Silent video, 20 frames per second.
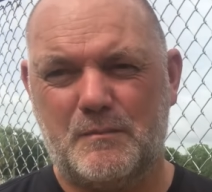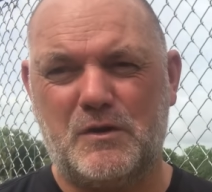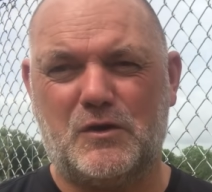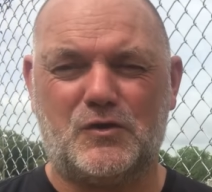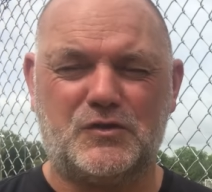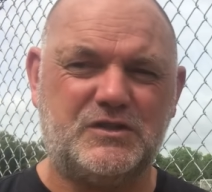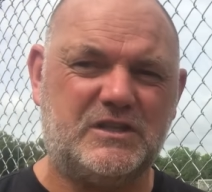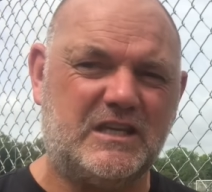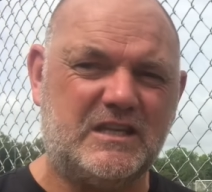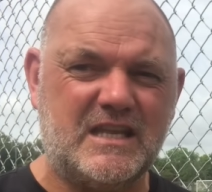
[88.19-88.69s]

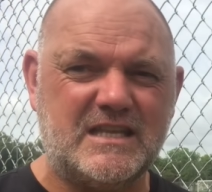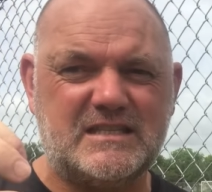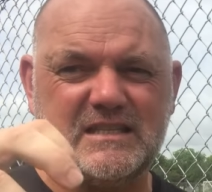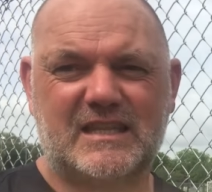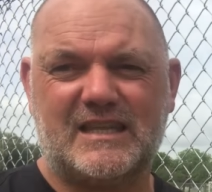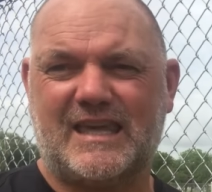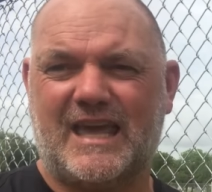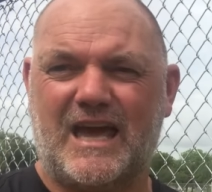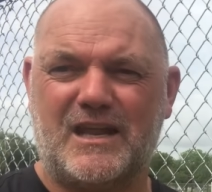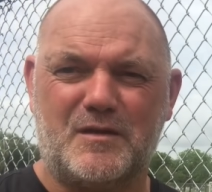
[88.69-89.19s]
because she
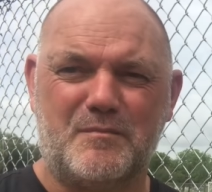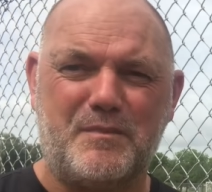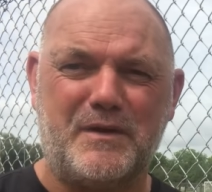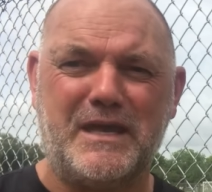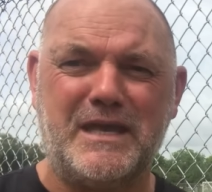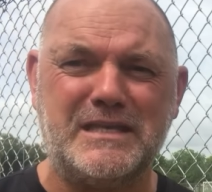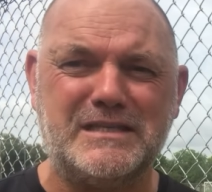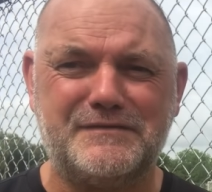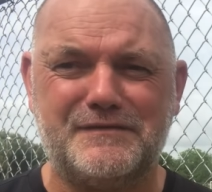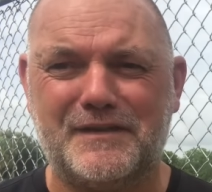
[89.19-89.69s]
needed a can of
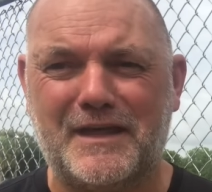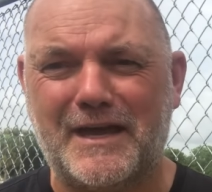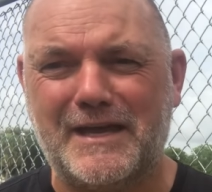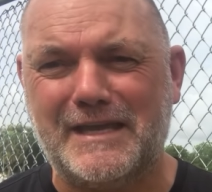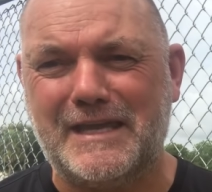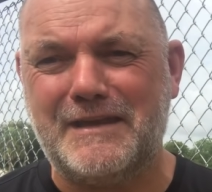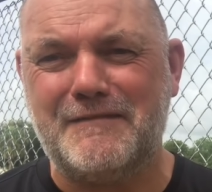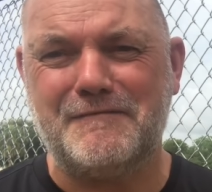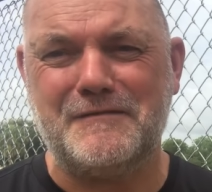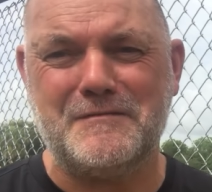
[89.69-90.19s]
beans for
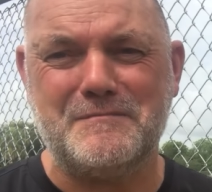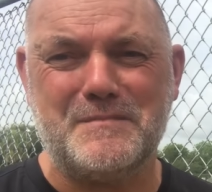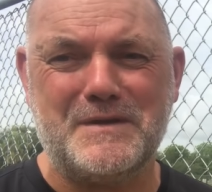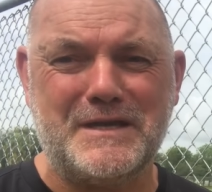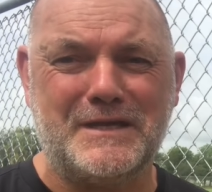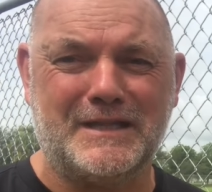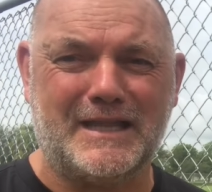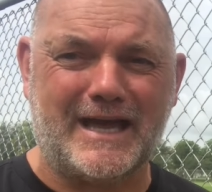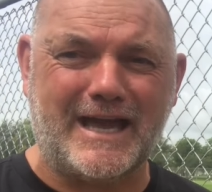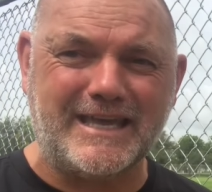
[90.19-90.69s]
that evening
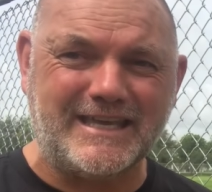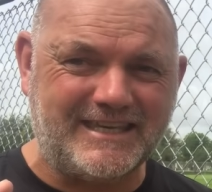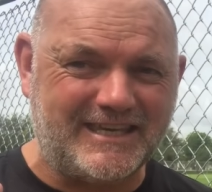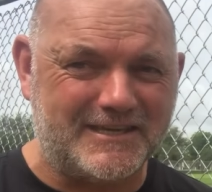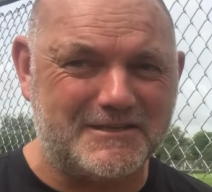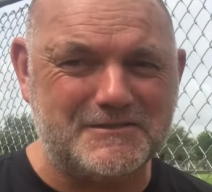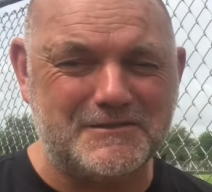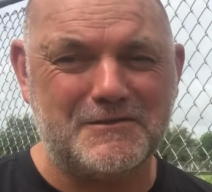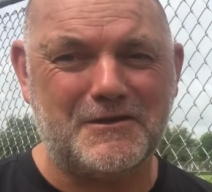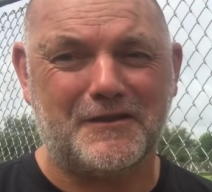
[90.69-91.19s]
meal. I
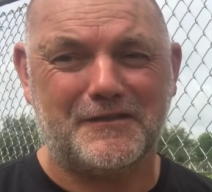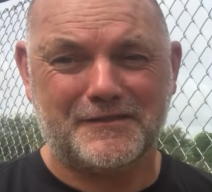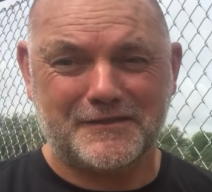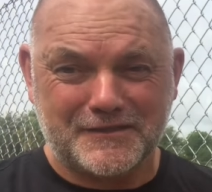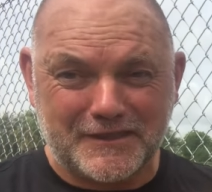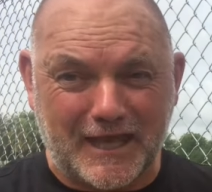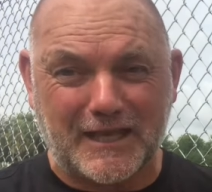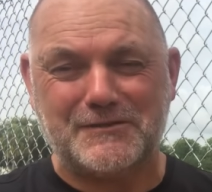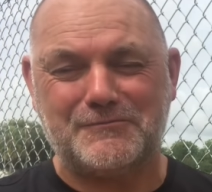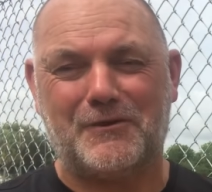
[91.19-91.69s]
kid you not,
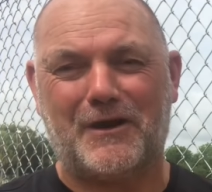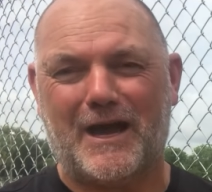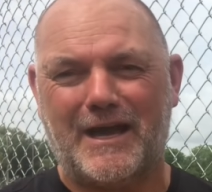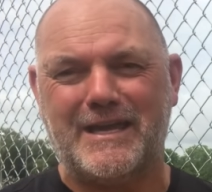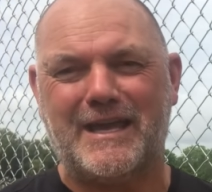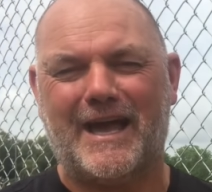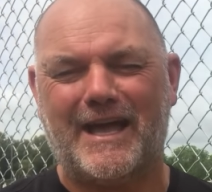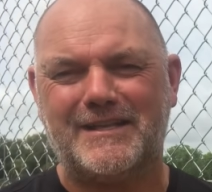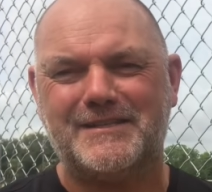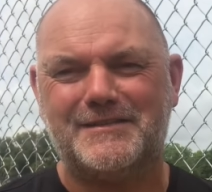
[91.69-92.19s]
that's what
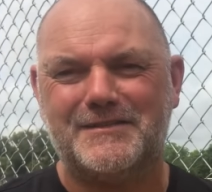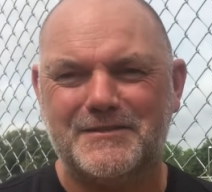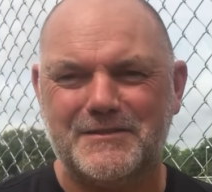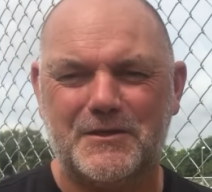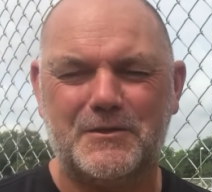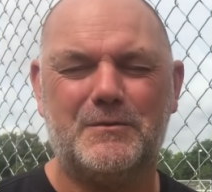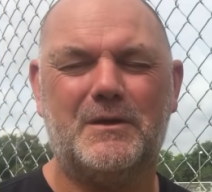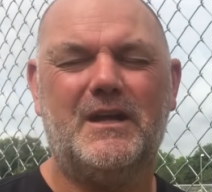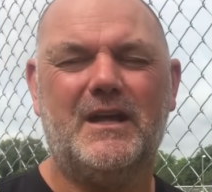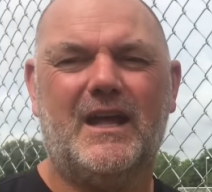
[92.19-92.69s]
I had to
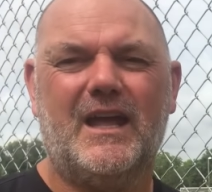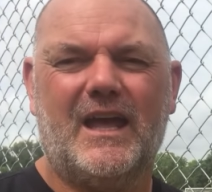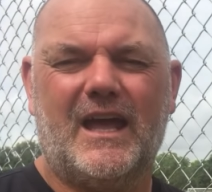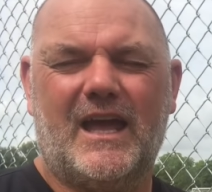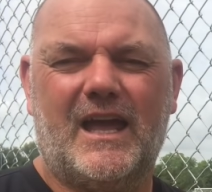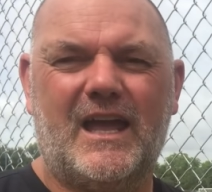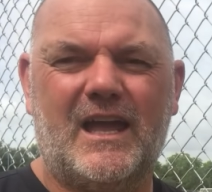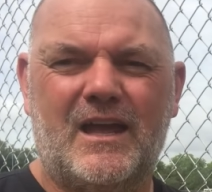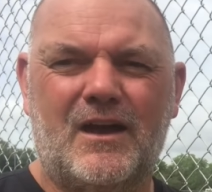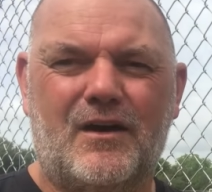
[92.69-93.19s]
do,
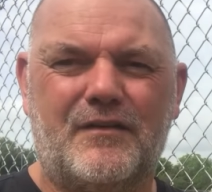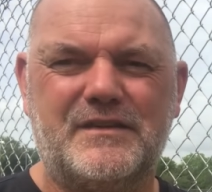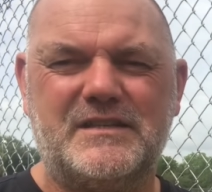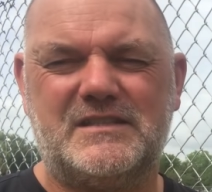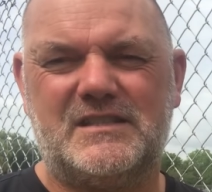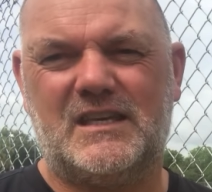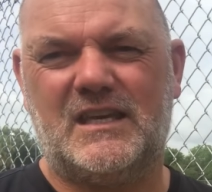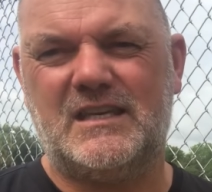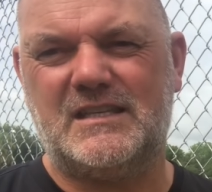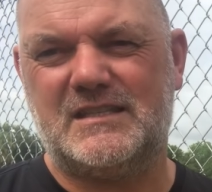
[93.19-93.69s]

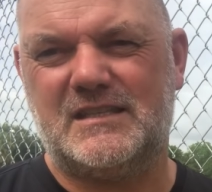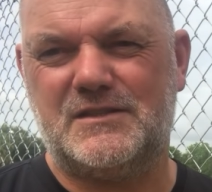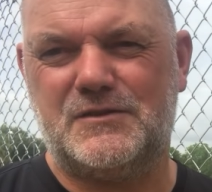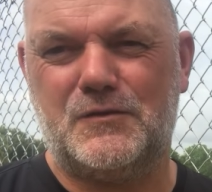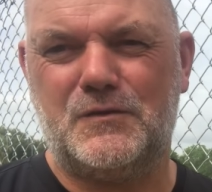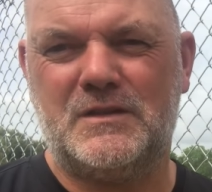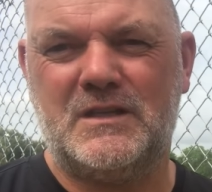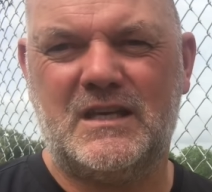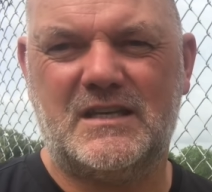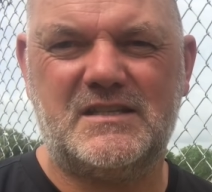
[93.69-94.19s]
obviously, to
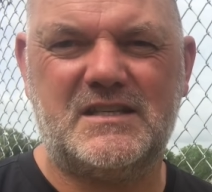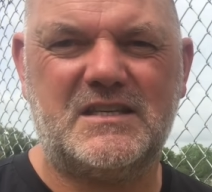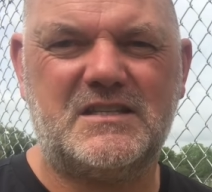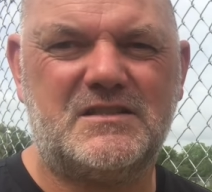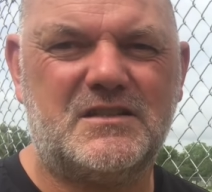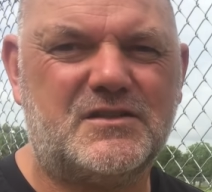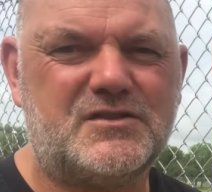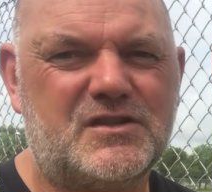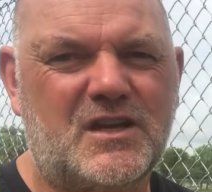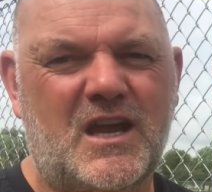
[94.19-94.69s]
do the
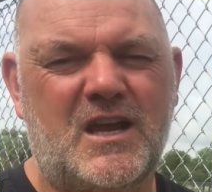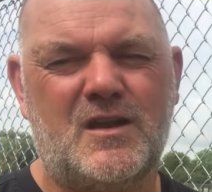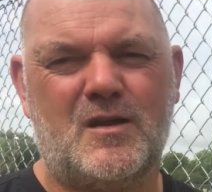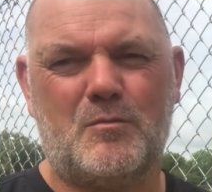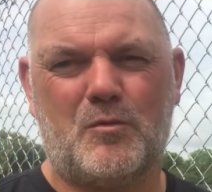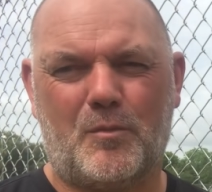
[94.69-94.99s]
additional training.